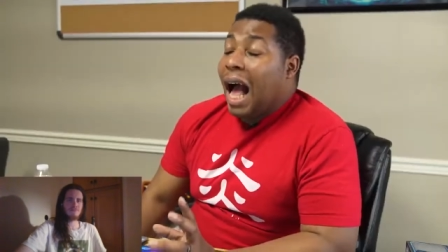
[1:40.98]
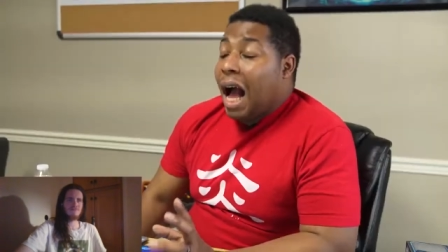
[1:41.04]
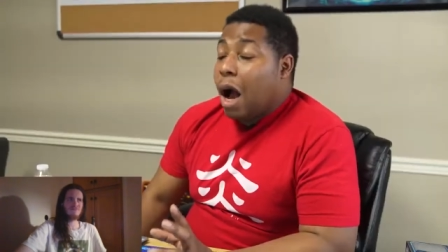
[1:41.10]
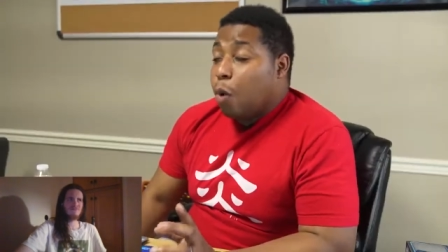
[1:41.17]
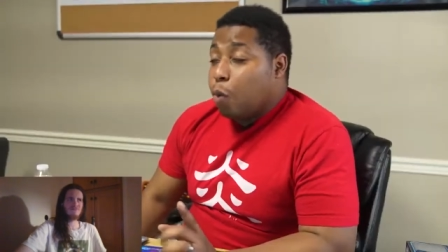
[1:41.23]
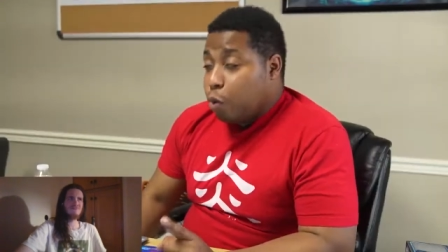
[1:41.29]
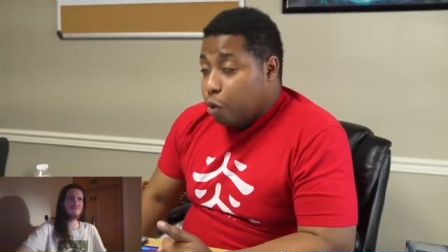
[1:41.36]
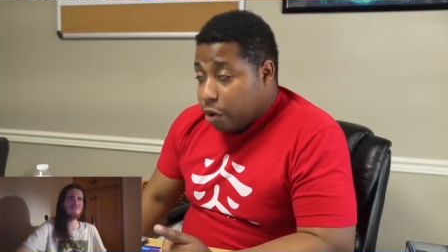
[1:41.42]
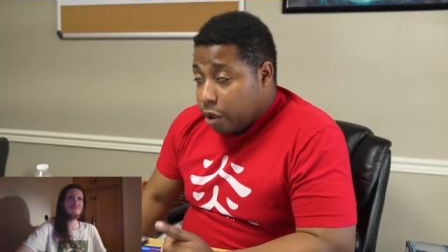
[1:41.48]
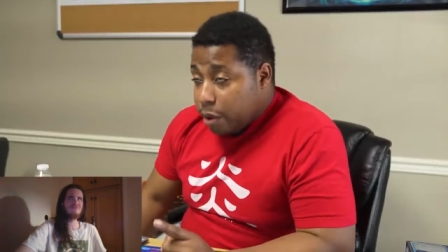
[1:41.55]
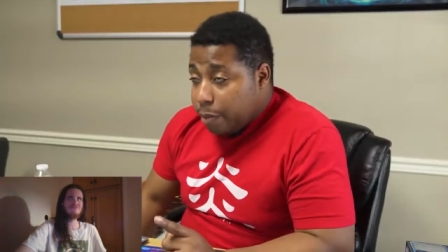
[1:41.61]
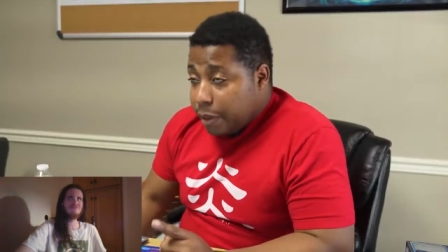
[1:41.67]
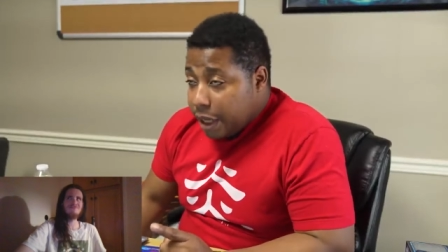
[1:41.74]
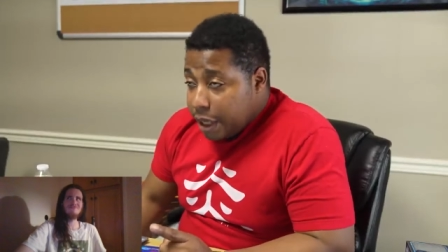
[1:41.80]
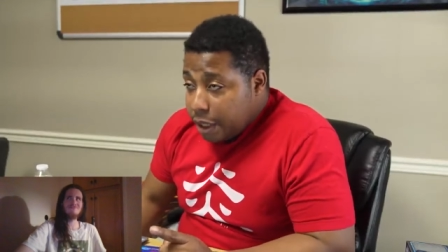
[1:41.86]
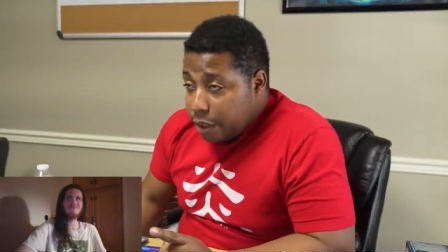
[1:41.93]
I
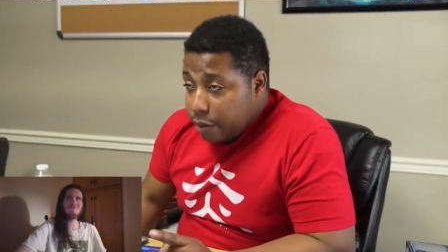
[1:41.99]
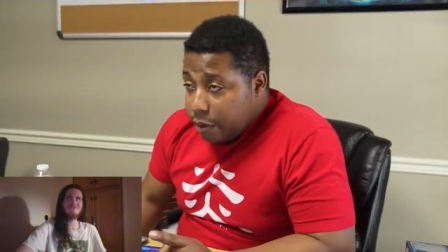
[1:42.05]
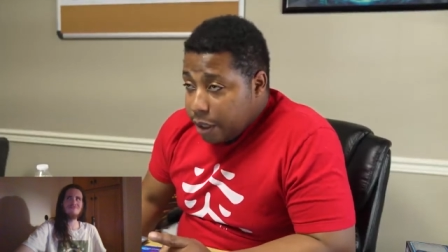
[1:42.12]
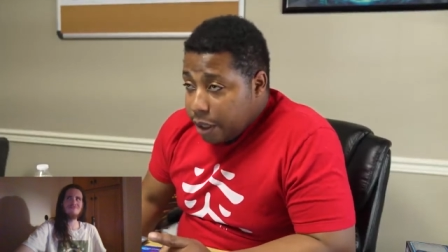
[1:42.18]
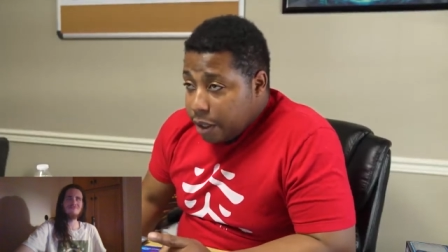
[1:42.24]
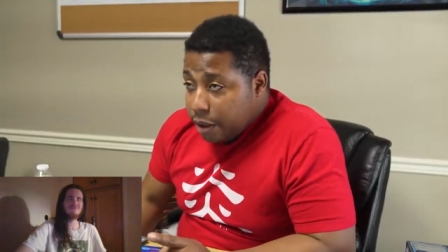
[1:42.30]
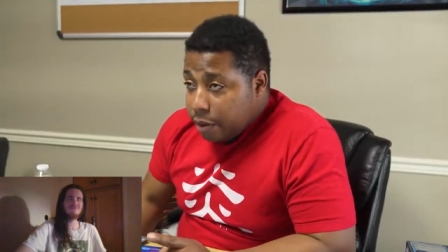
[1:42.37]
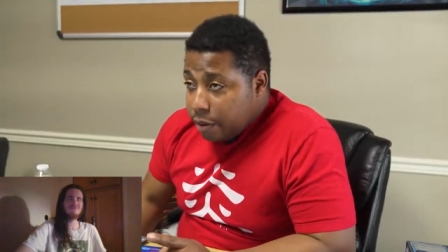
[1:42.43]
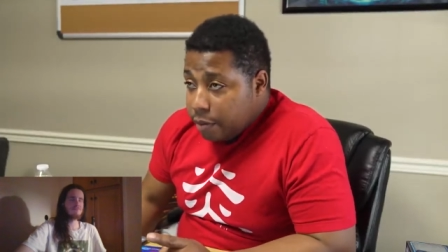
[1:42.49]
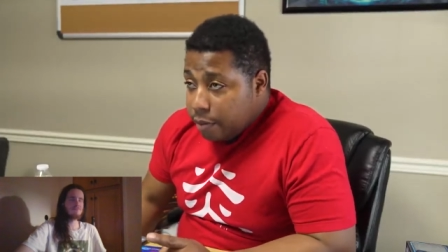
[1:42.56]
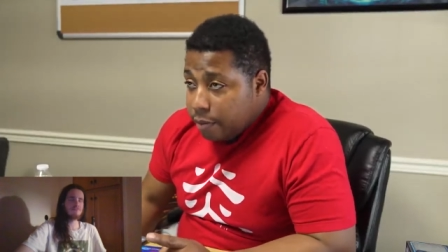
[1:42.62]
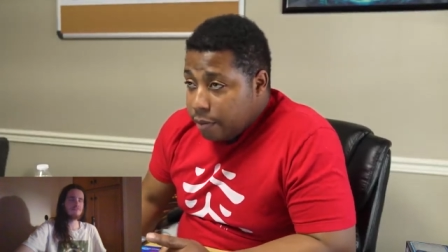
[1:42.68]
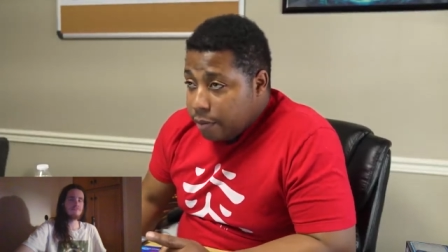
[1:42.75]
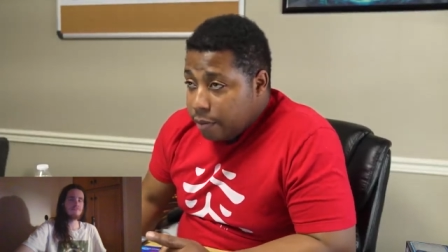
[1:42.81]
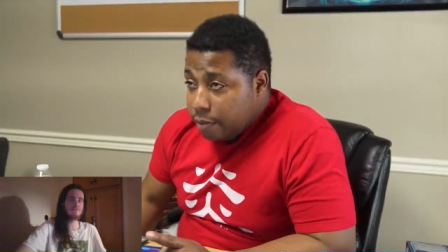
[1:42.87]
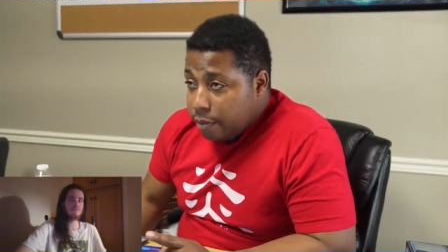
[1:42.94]
would play Yu-Gi-Oh,
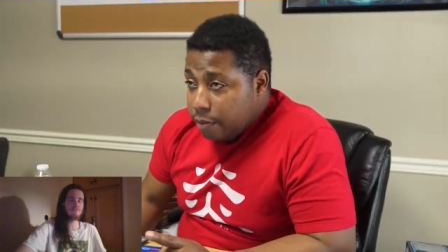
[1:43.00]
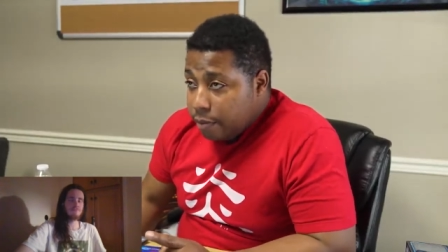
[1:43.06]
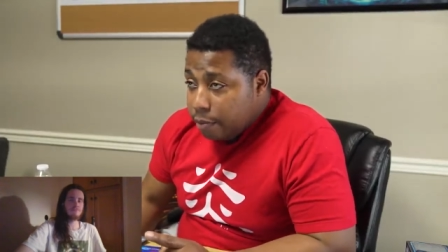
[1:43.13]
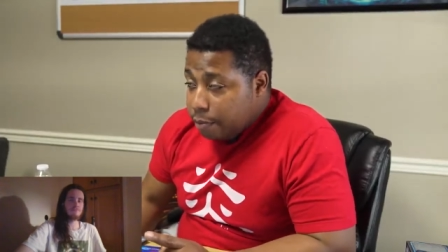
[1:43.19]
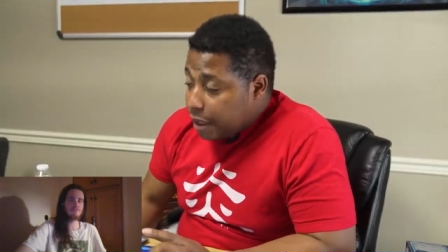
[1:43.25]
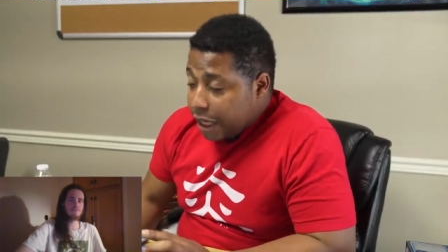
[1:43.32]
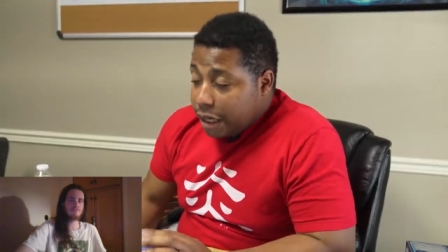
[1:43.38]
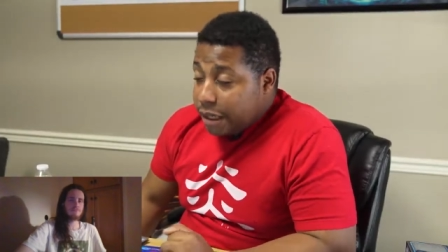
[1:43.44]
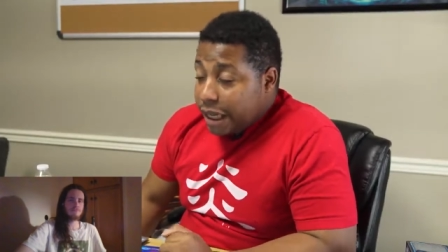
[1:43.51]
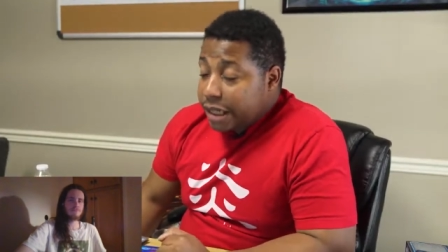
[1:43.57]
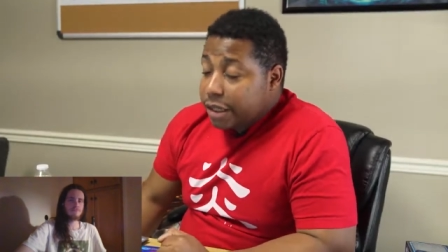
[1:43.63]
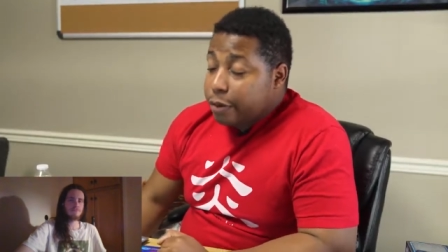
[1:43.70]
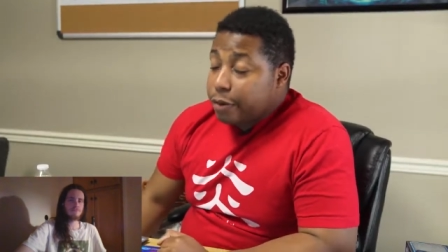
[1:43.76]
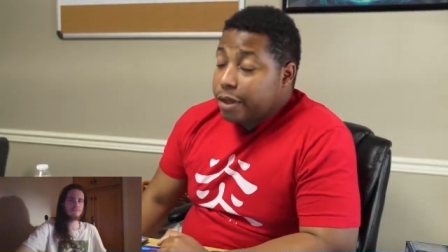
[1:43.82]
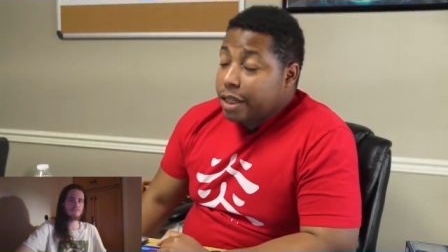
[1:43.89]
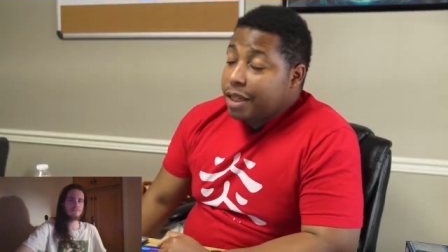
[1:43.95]
but I don't
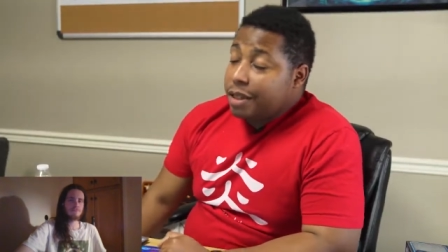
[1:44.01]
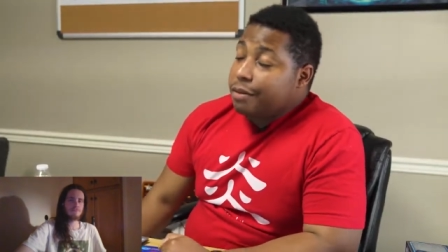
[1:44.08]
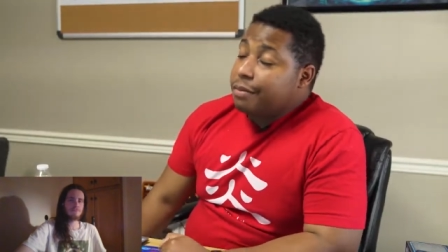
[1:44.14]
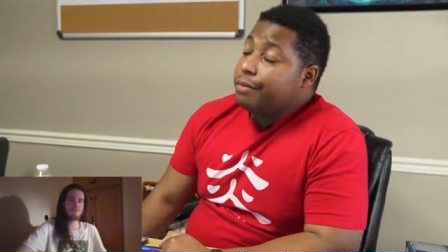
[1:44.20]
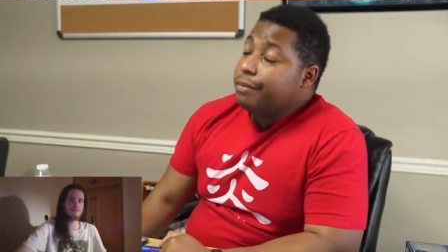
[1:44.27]
like to read.